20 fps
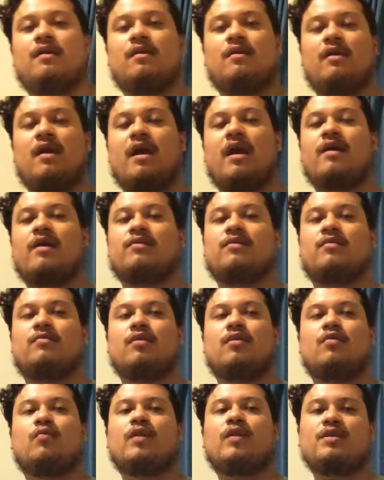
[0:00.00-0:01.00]
they asked him,
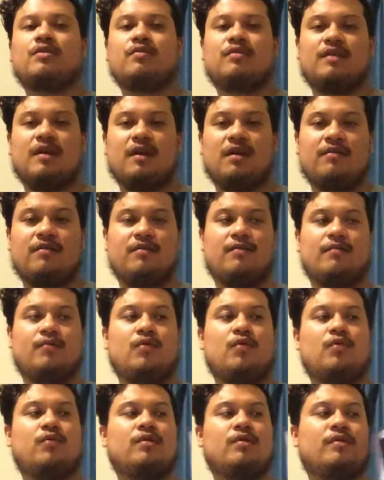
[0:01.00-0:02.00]
what did you think of the
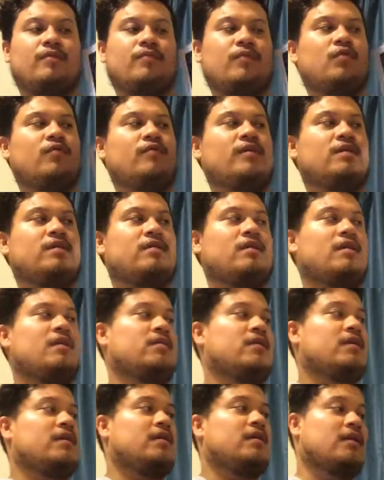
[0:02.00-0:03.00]
movies? And he
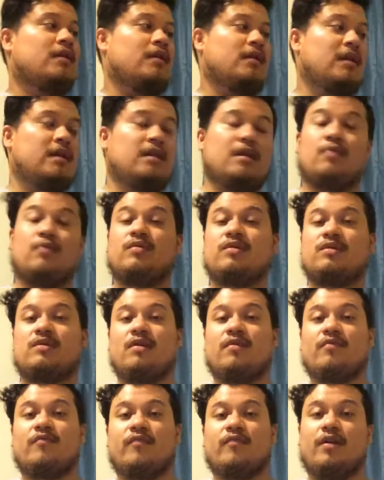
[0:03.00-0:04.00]
said that it was
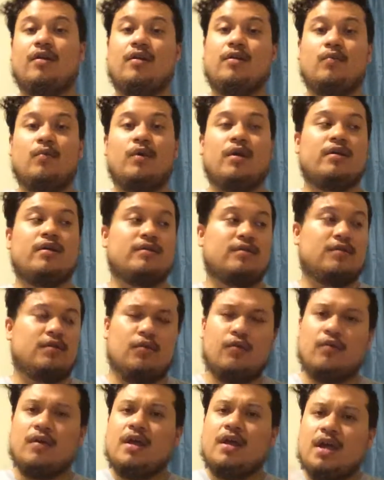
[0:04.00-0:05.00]
done very well.
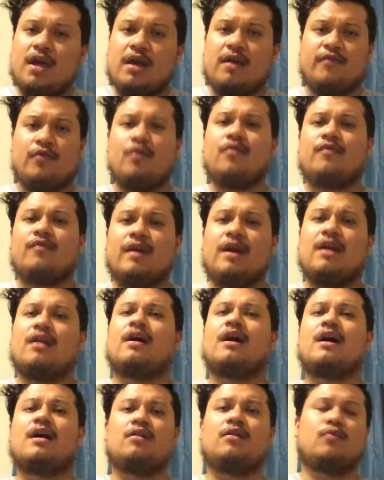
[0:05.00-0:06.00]
So if you're a fan of
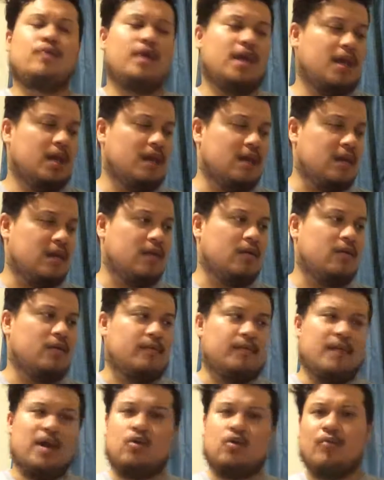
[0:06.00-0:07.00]
Halloween and
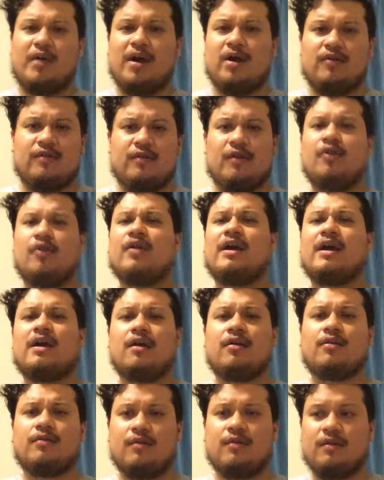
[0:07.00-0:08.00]
Michael Myers and all that
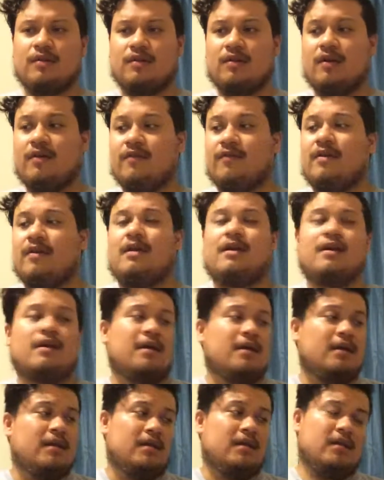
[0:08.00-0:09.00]
other stuff,
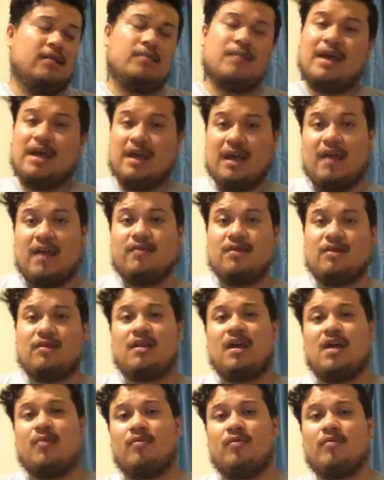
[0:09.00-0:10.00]
this man gave the
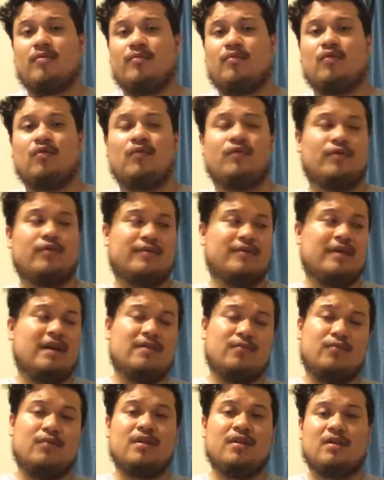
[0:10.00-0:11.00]
stamp of approval. So
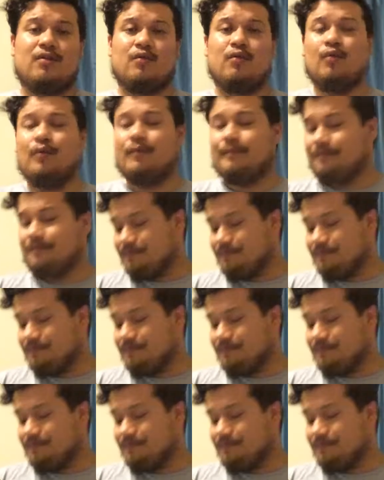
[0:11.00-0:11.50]
that's really cool.